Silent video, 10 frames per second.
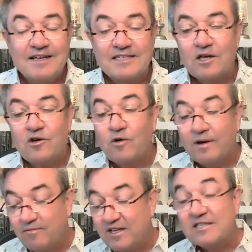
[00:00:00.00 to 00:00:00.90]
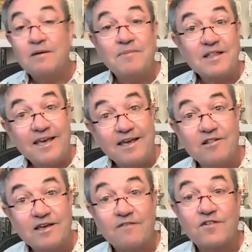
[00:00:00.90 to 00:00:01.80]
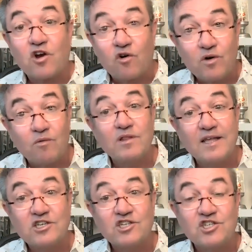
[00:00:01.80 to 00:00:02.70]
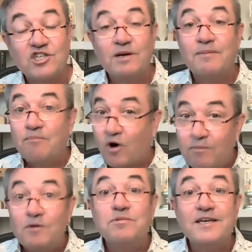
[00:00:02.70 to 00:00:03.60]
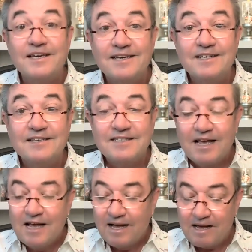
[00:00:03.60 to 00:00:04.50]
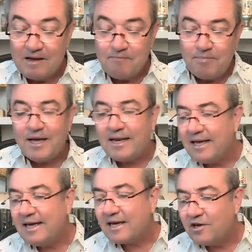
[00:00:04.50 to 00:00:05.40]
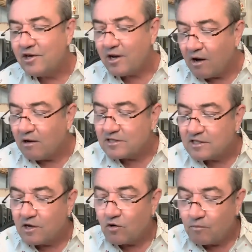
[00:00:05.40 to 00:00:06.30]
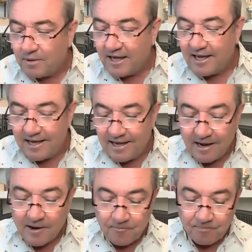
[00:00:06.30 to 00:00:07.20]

So this can be the healing of a current relationship, probably is, but it could also be